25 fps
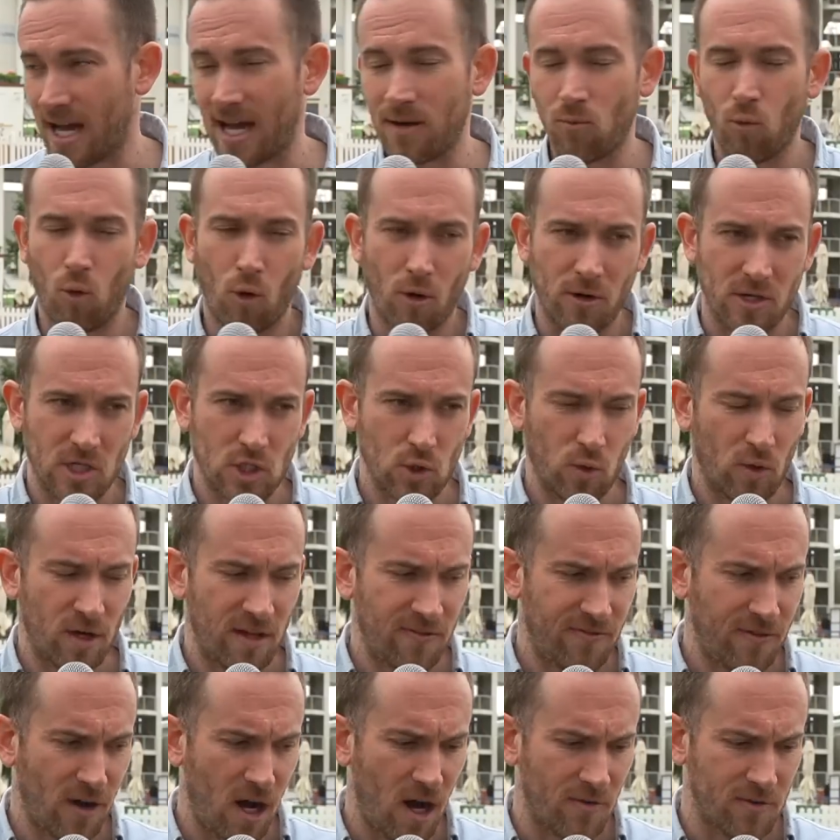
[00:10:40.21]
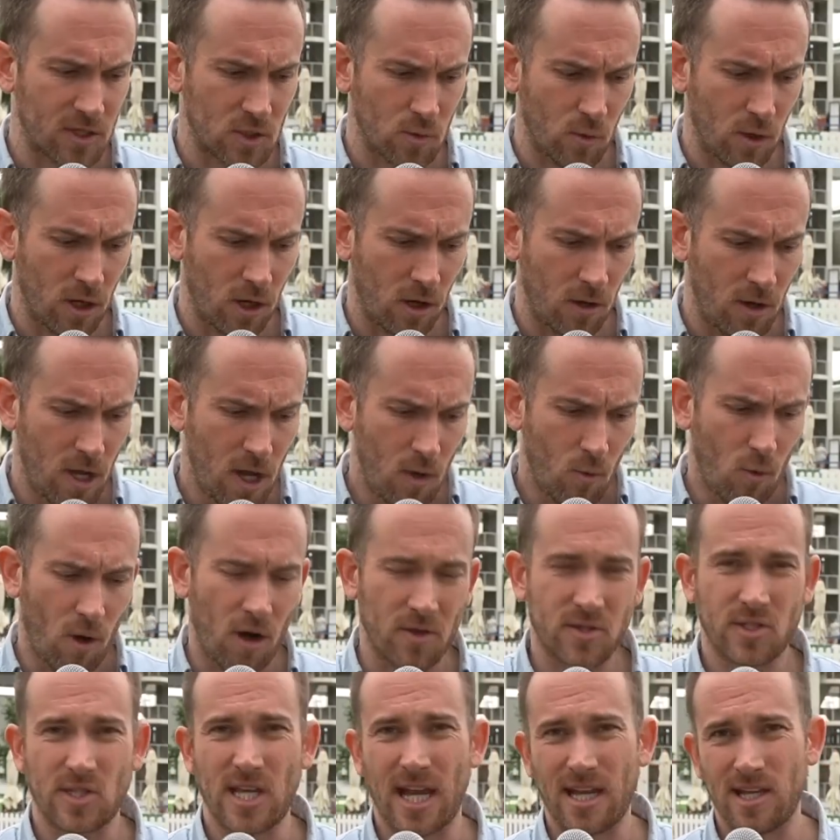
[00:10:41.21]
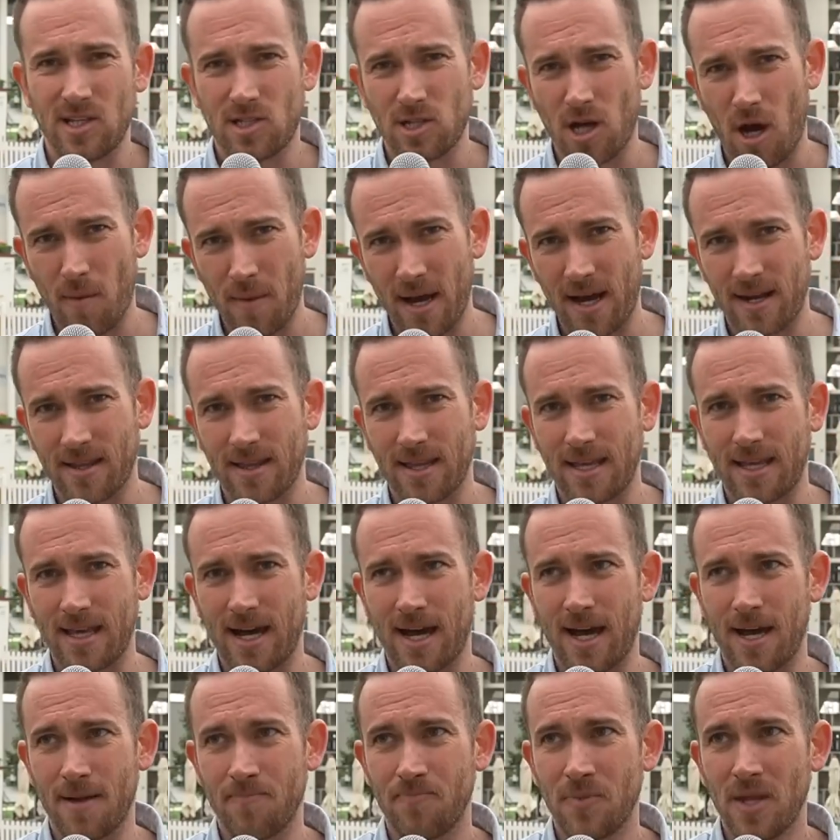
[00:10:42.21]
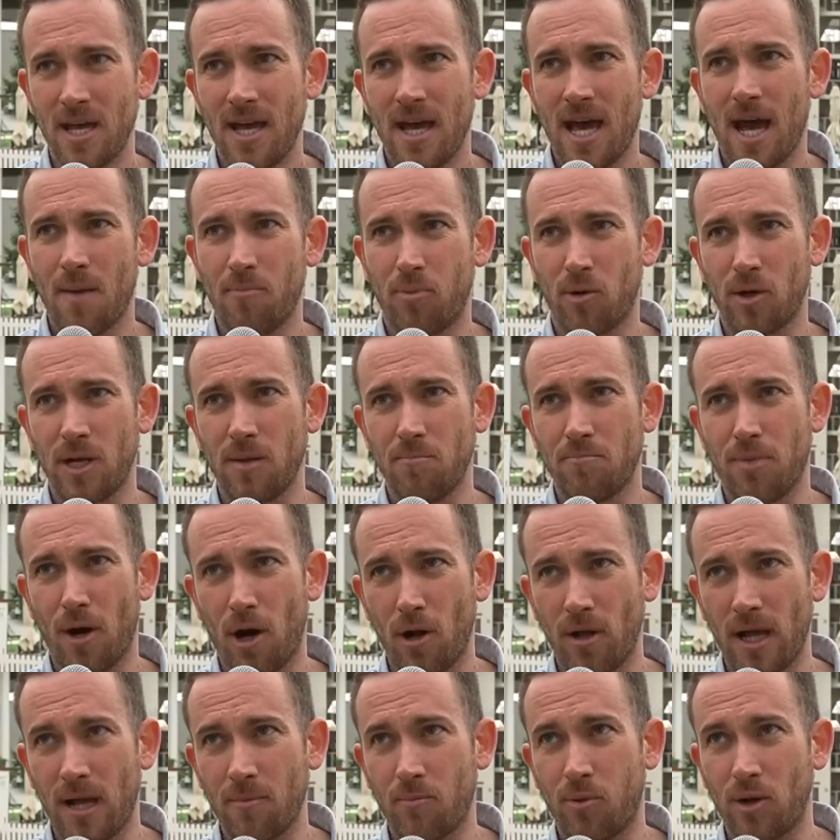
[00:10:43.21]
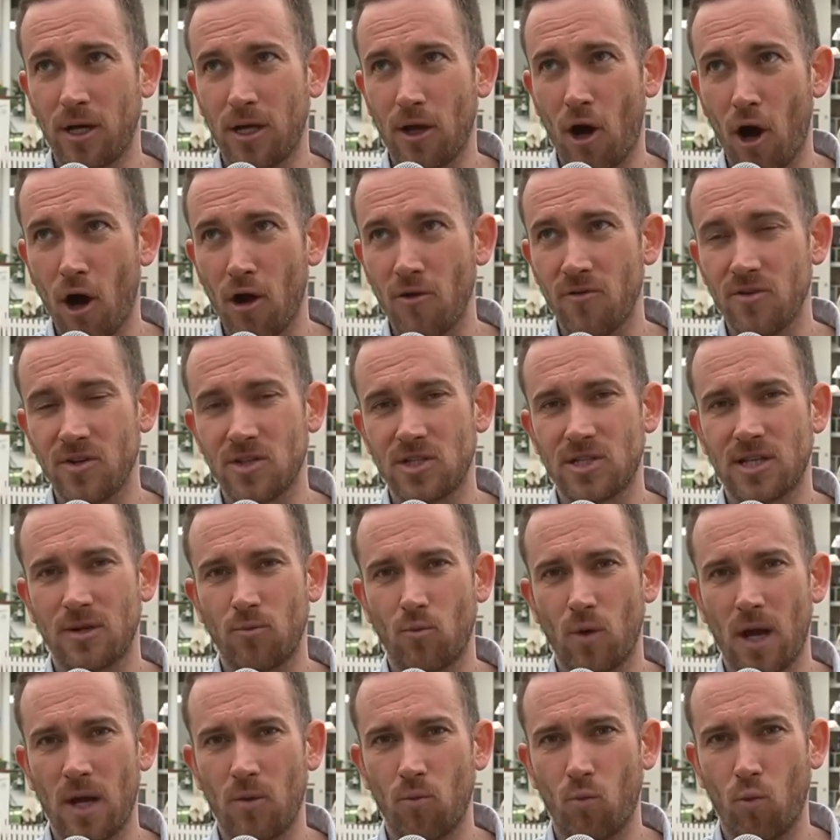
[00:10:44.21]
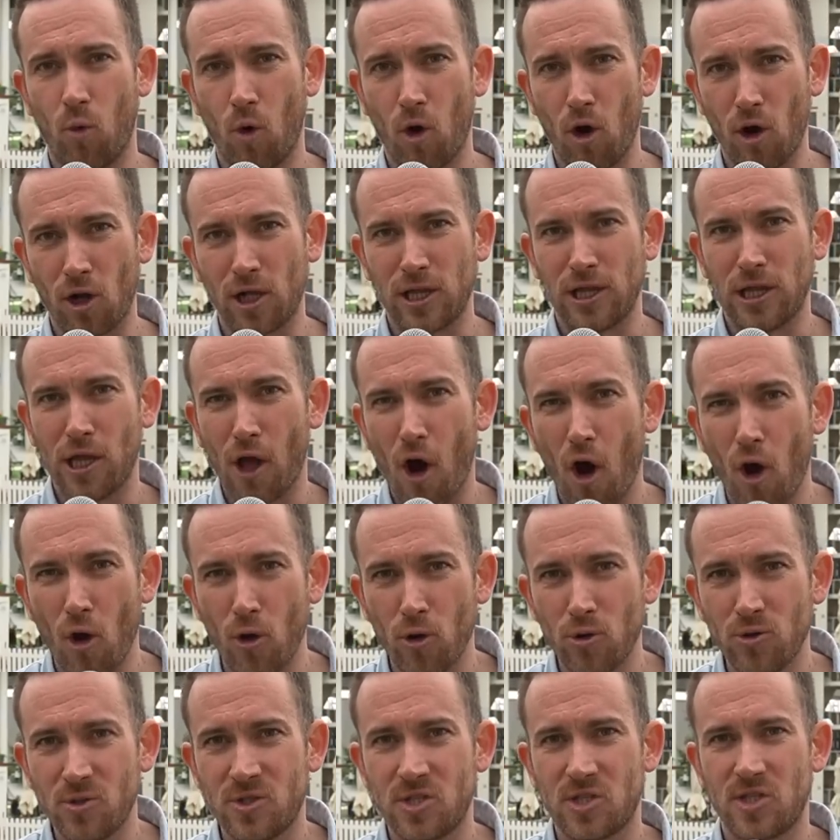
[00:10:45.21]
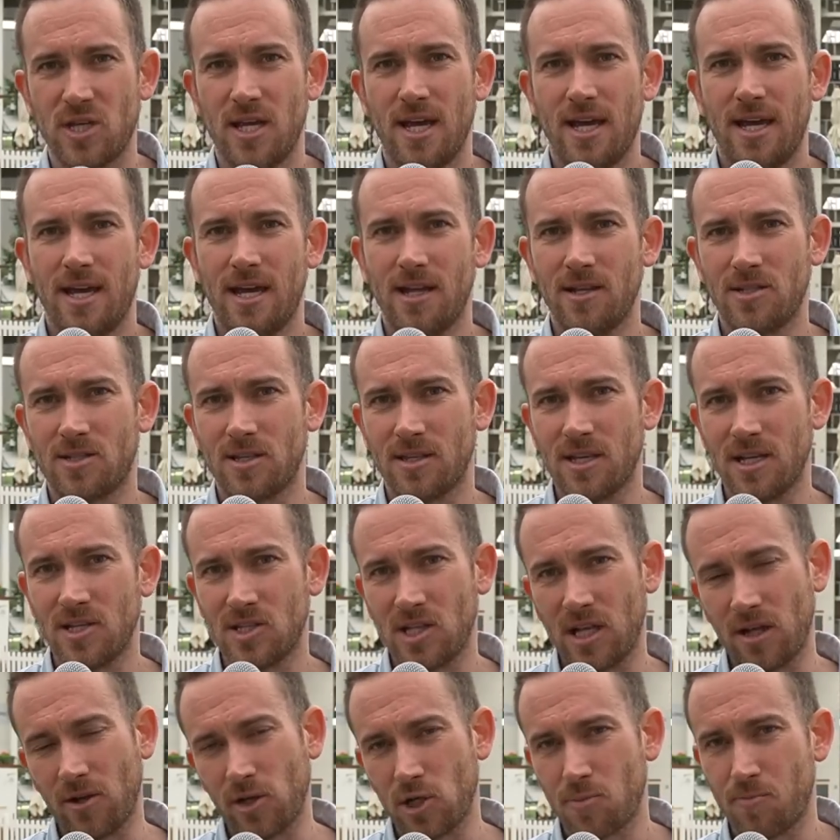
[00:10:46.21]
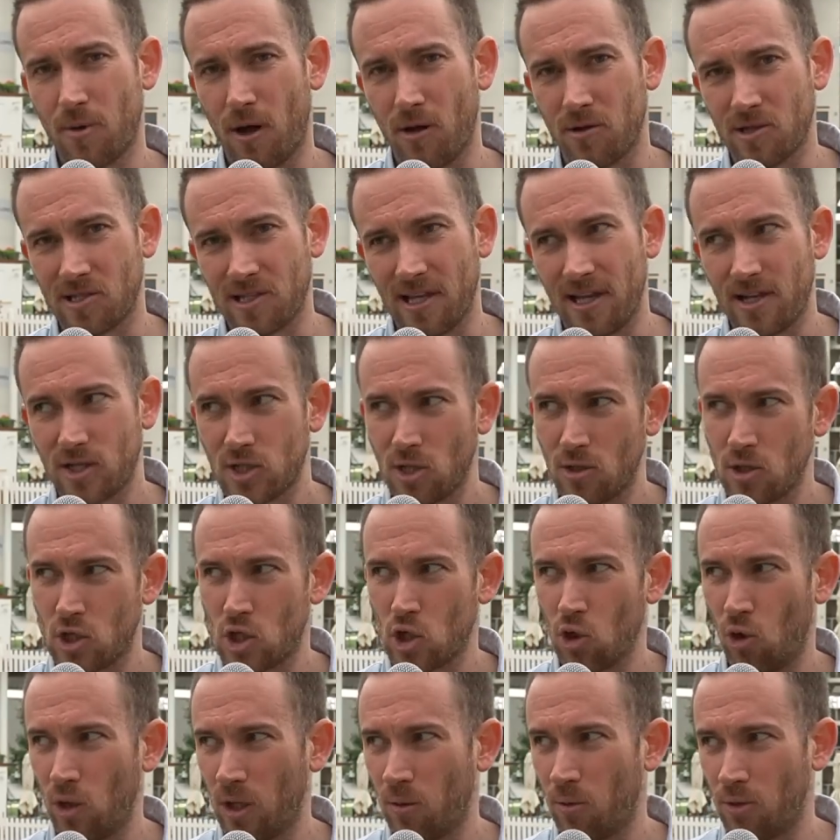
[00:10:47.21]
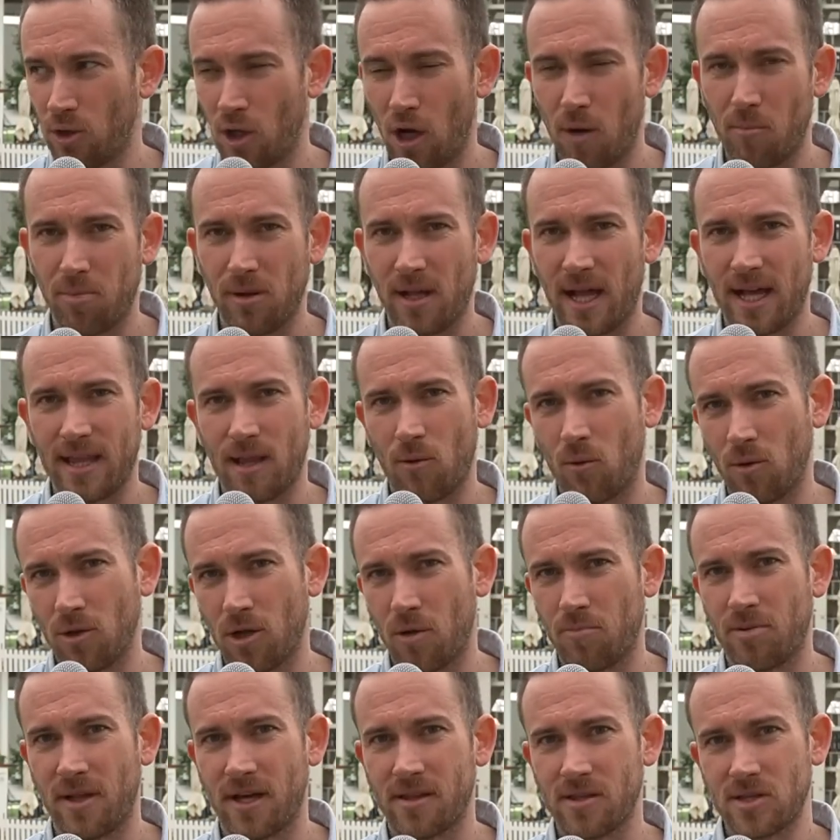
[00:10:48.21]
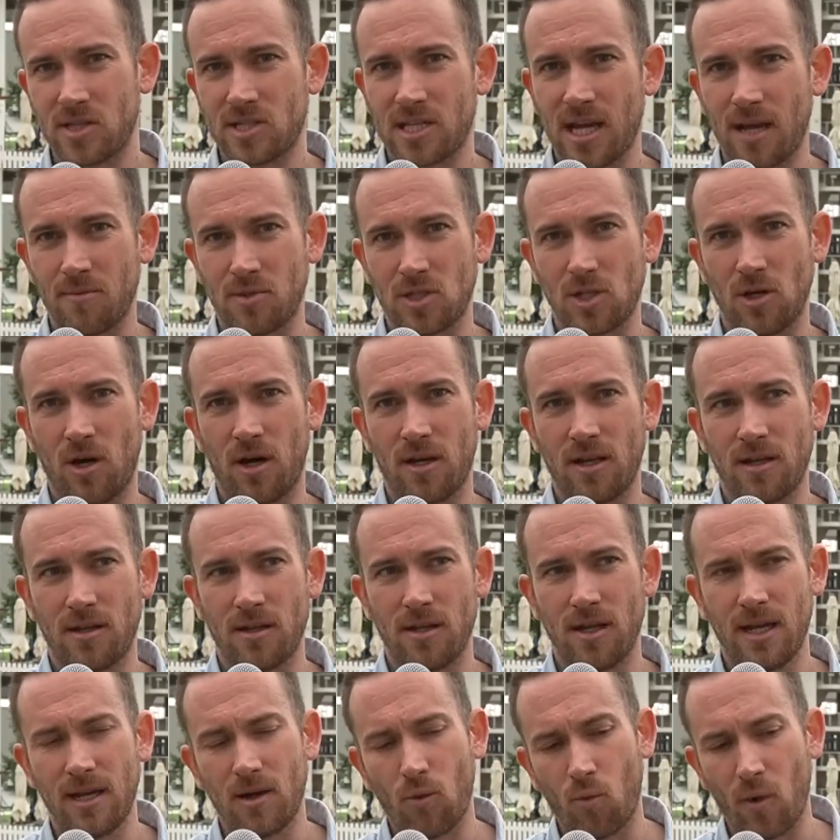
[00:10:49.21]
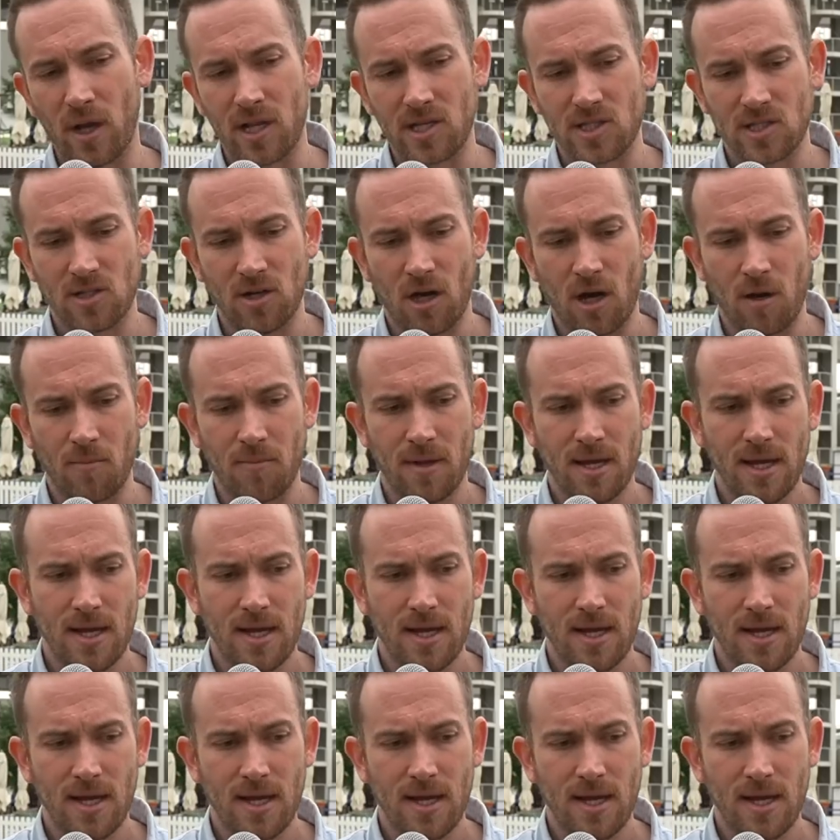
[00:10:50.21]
And Warner's 25 as well, whilst taking time out of the game and putting overs and workloads into these English bowlers' legs, who surely will not play. They will not play the same side in a week's time